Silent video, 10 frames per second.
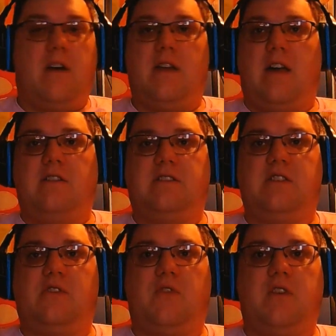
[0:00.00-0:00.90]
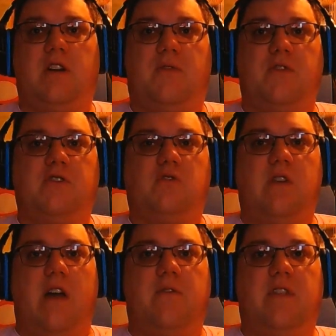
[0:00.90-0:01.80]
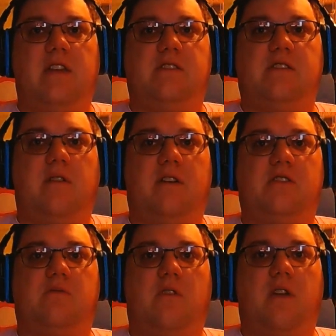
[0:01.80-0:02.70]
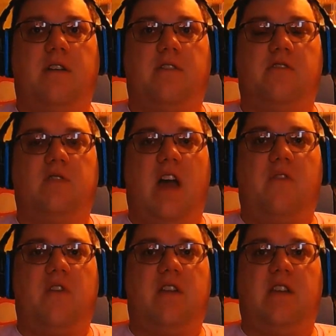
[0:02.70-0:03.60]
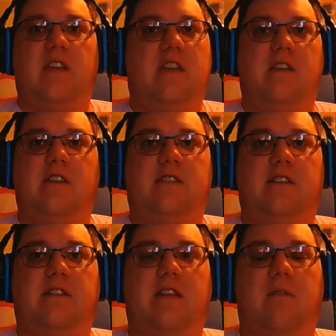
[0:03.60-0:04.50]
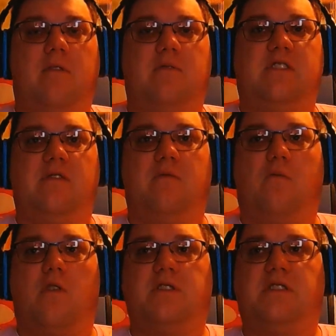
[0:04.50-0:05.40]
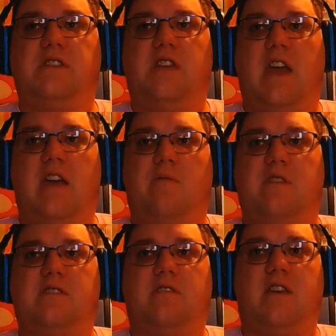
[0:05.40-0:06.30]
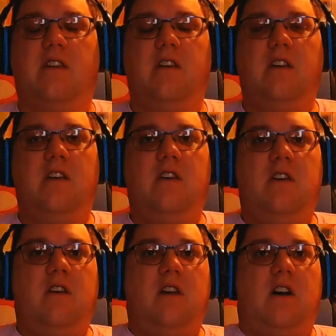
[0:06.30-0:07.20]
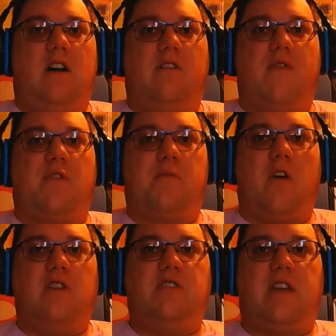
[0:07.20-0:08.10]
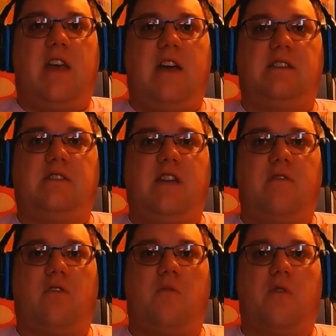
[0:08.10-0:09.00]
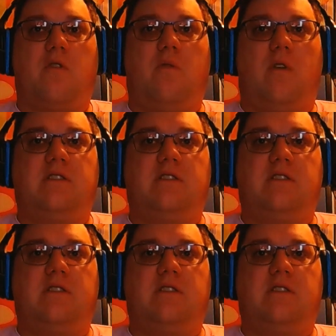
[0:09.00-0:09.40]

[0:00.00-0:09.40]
Ellis's first draft, and then someone else wrote another draft, and he said that one was even worse, and basically left the project, as David Cronenberg wanted